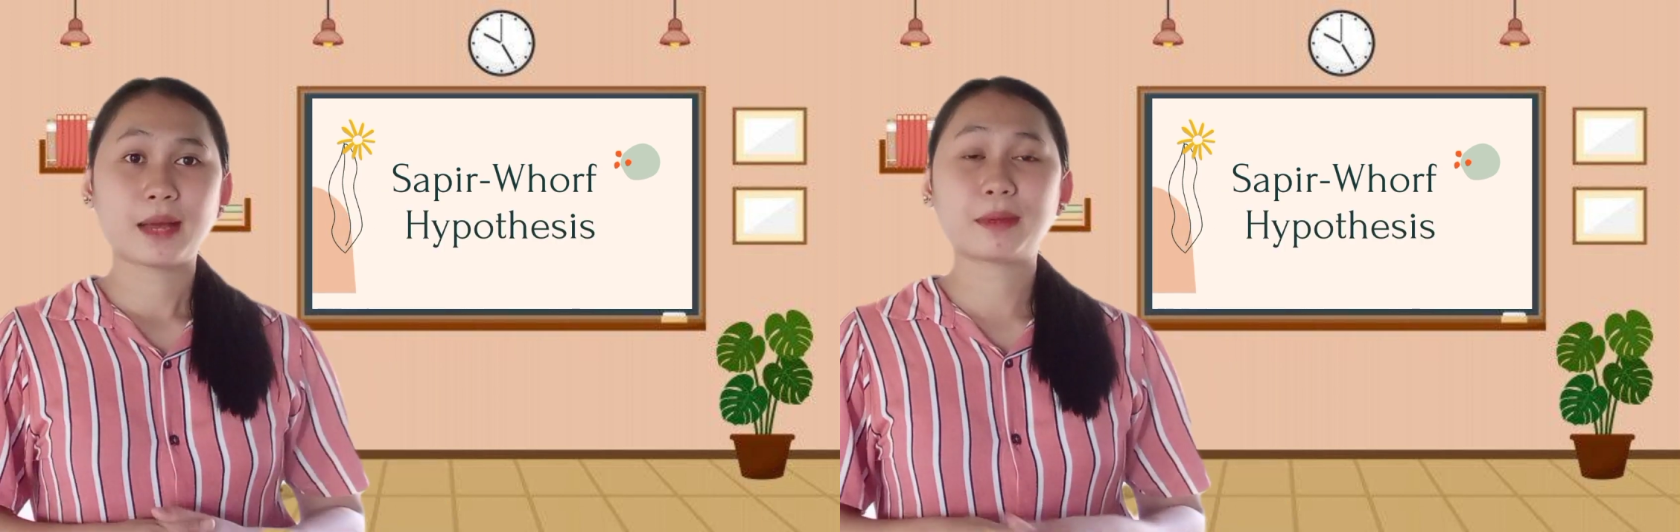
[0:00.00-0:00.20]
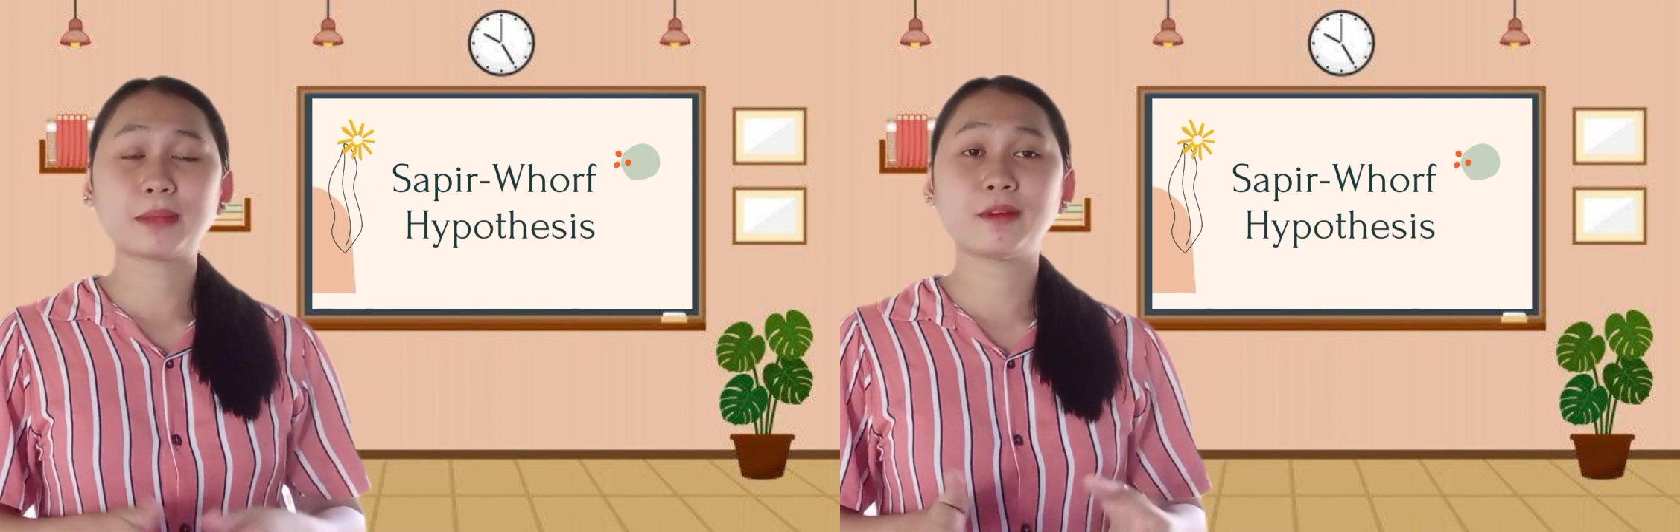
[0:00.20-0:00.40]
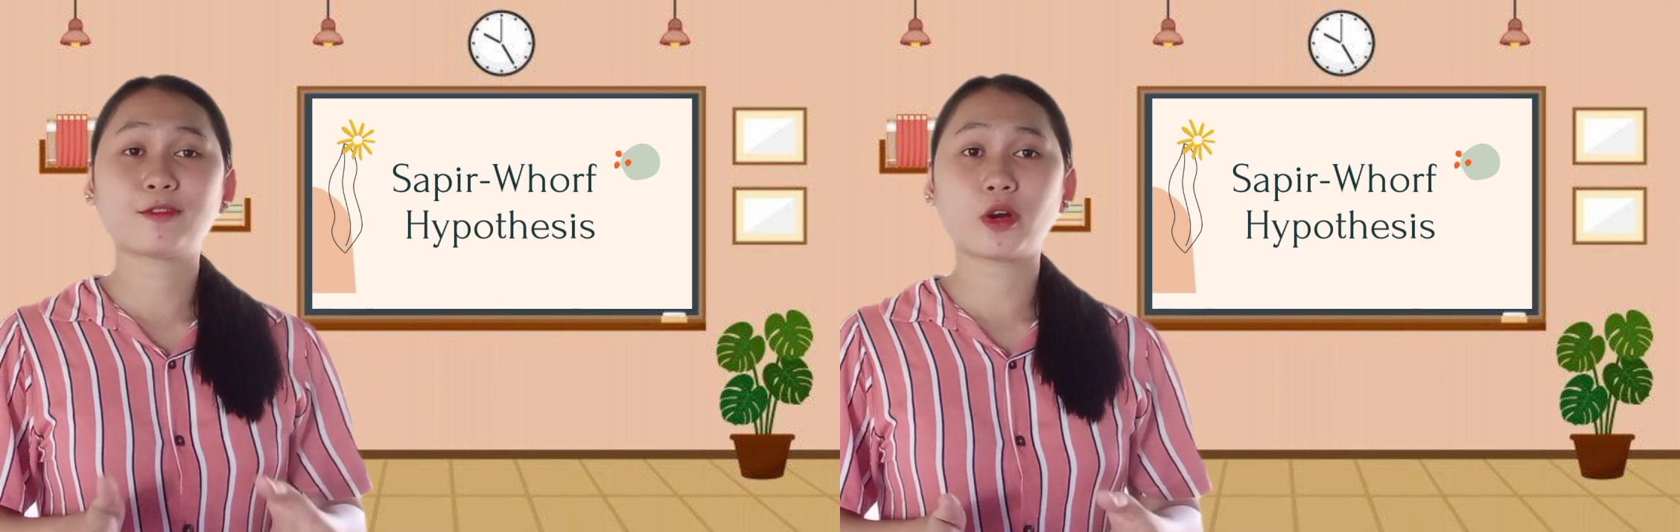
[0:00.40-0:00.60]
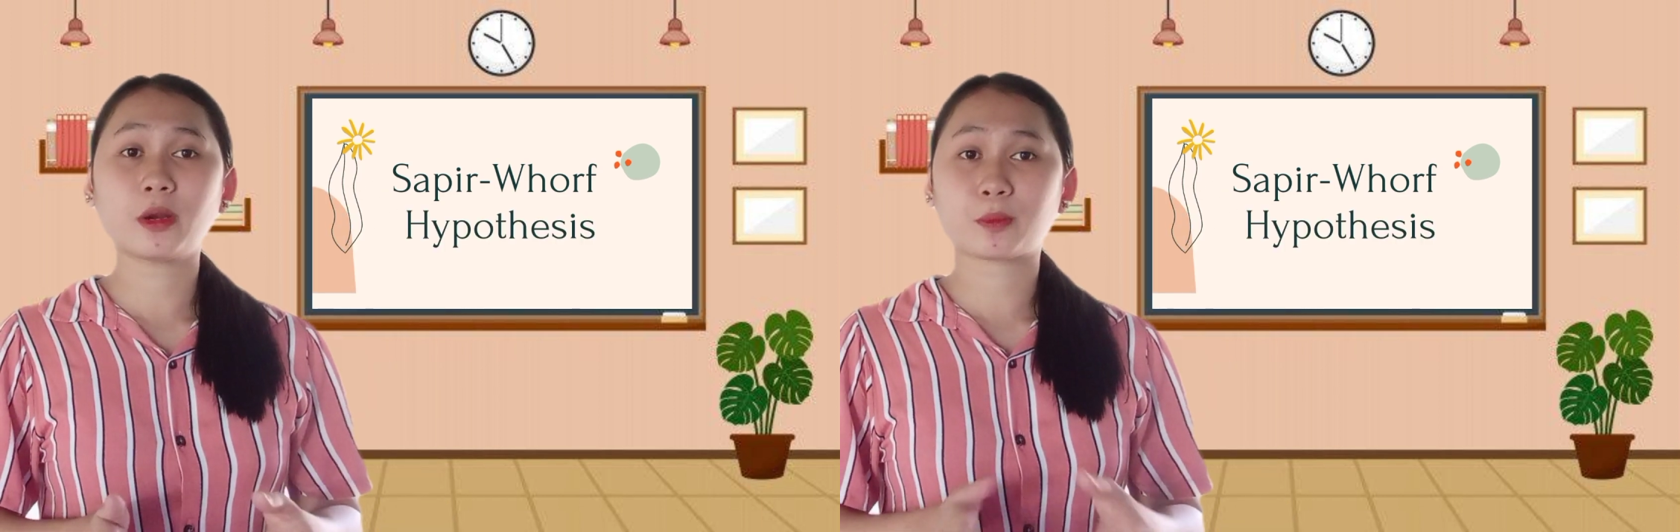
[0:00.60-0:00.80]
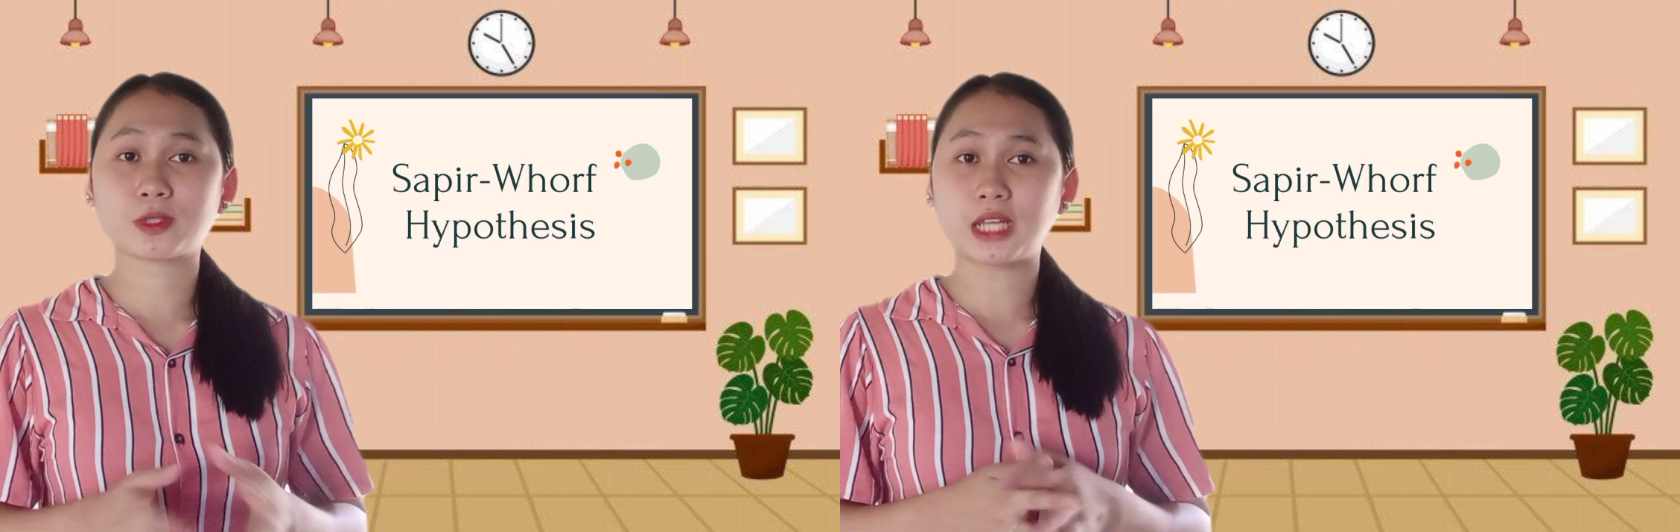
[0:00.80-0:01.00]
But before
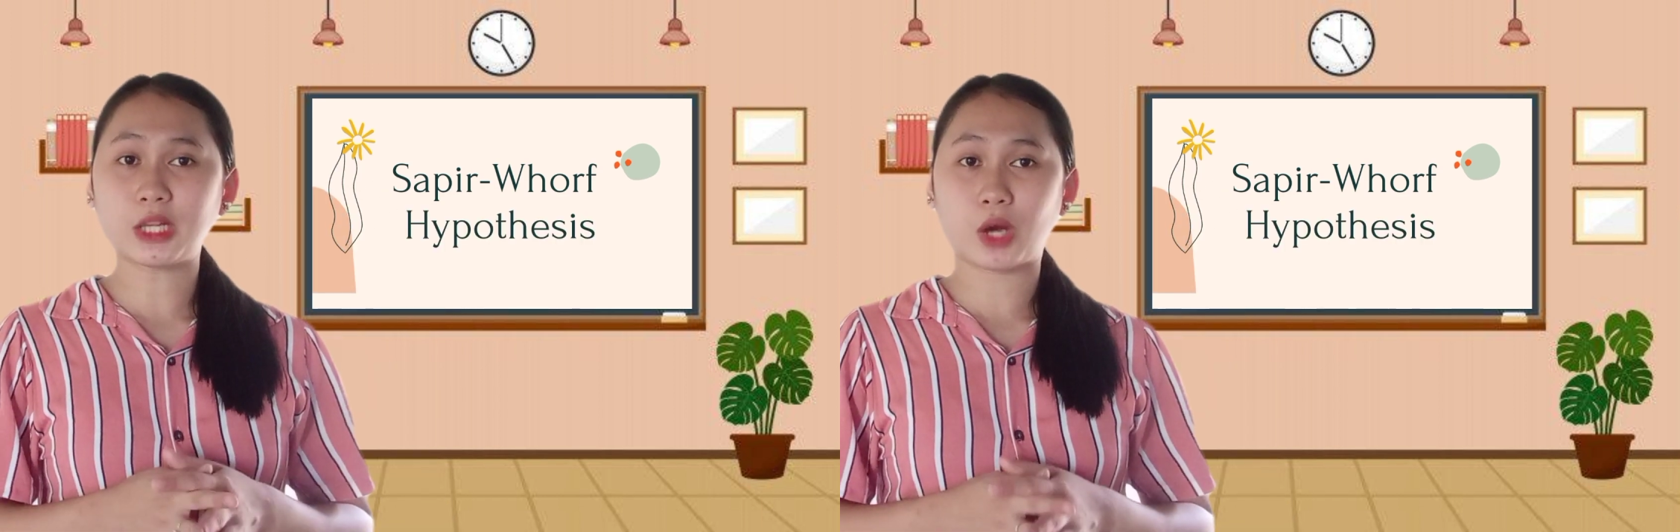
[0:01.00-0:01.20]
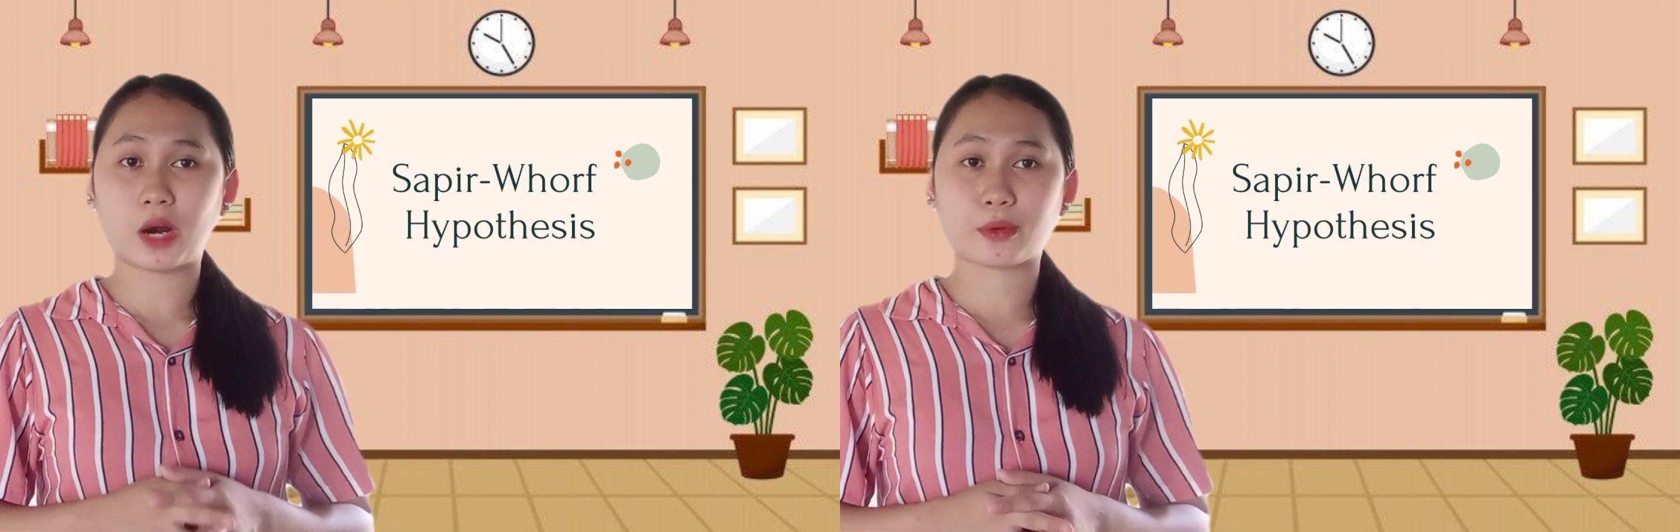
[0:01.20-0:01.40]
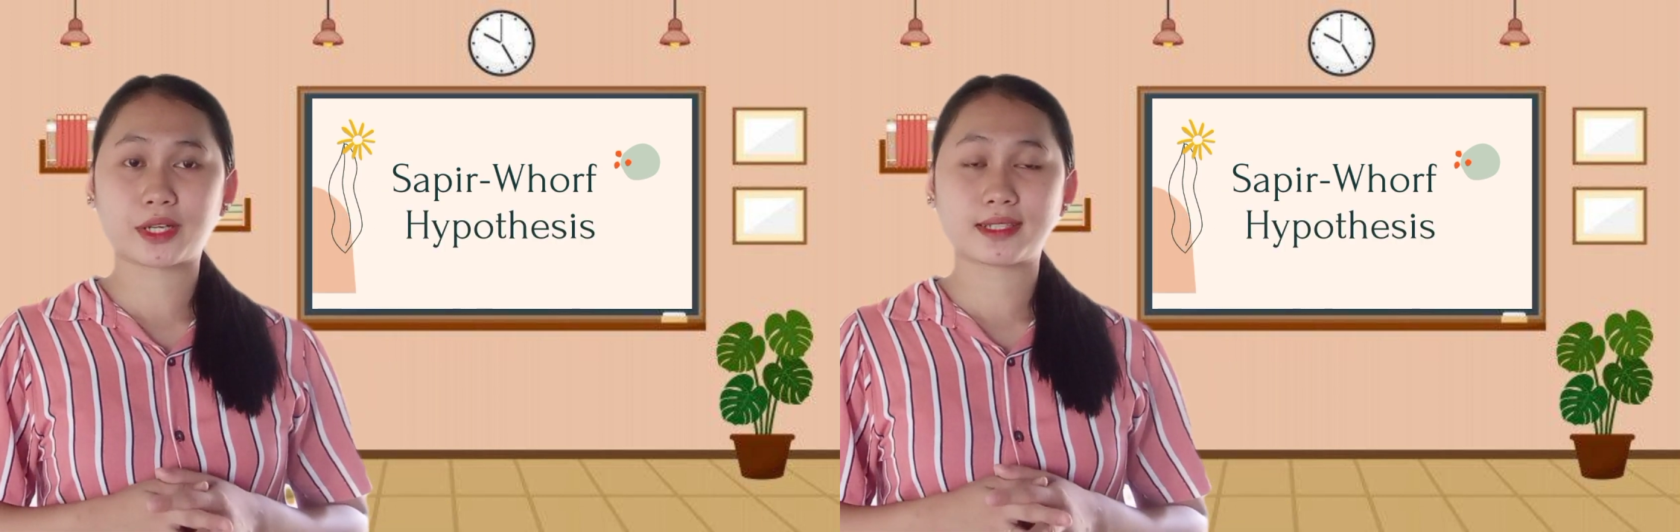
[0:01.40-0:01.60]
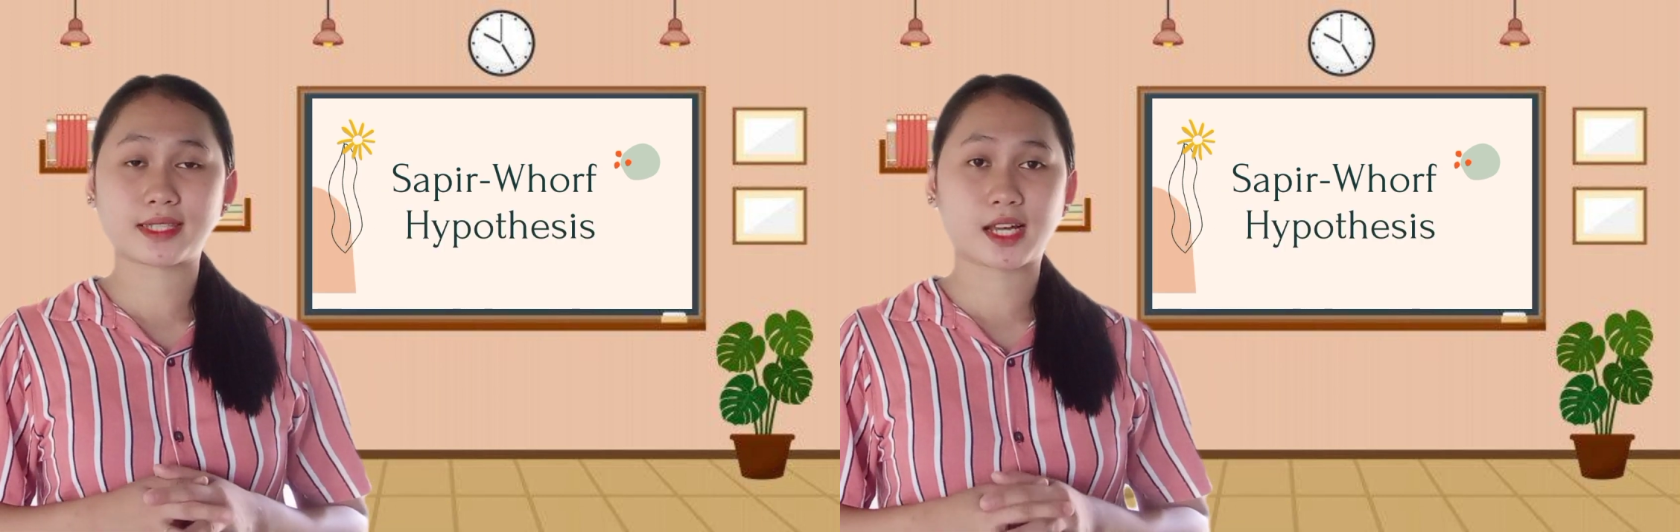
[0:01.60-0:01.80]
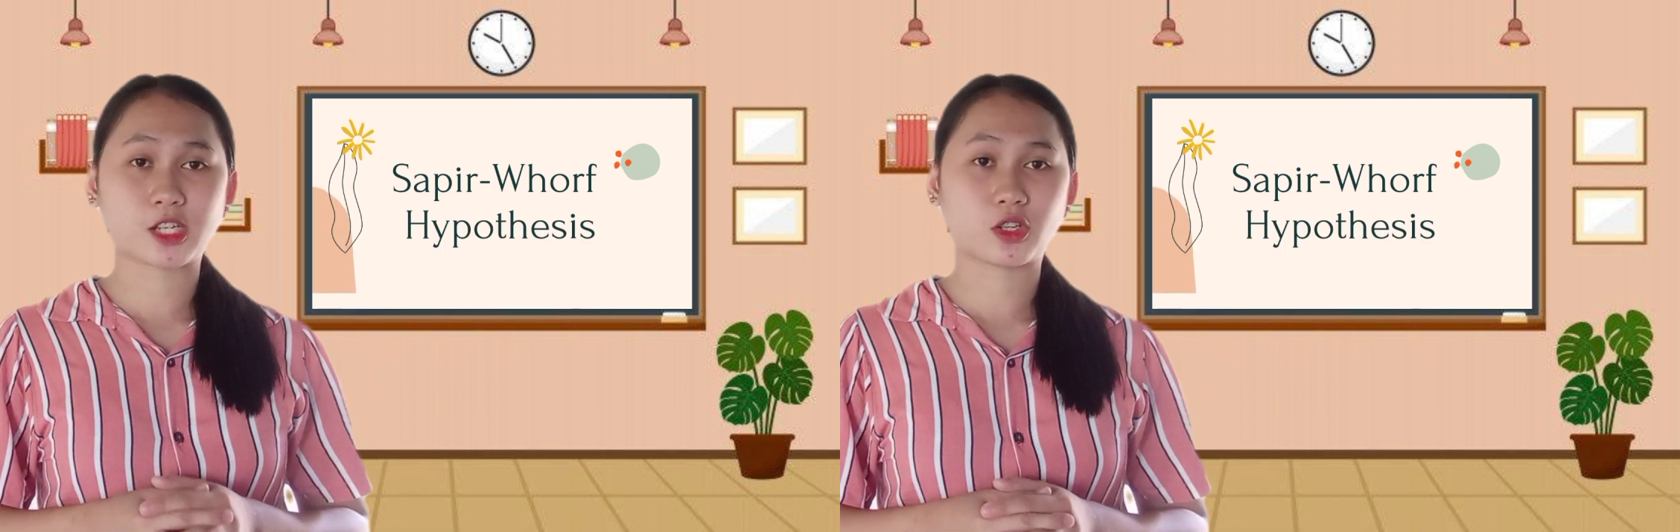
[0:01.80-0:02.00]
I proceed to our
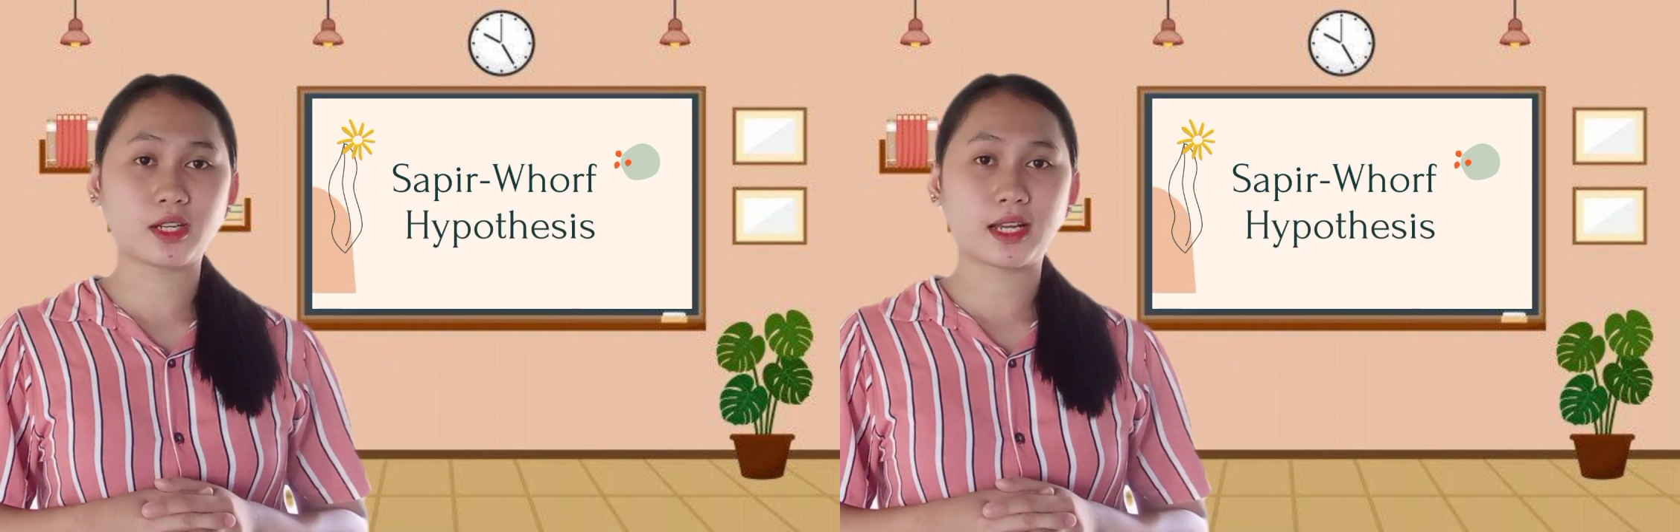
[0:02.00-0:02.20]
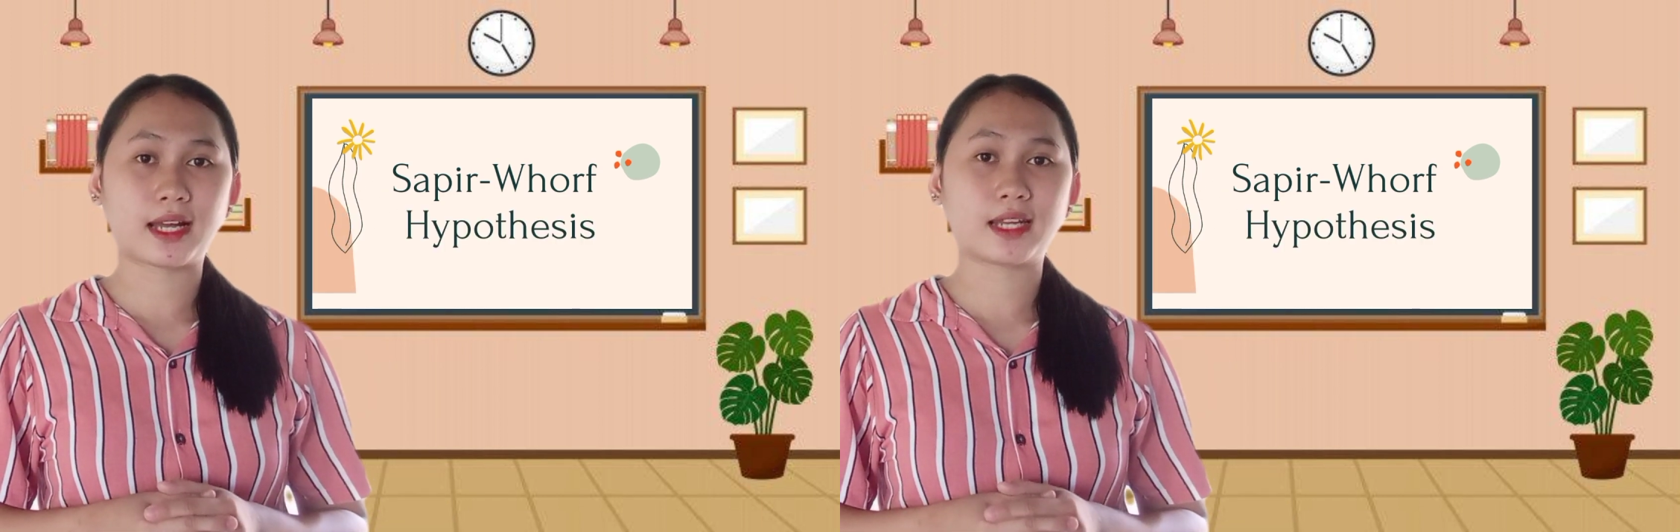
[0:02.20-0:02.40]
discussion,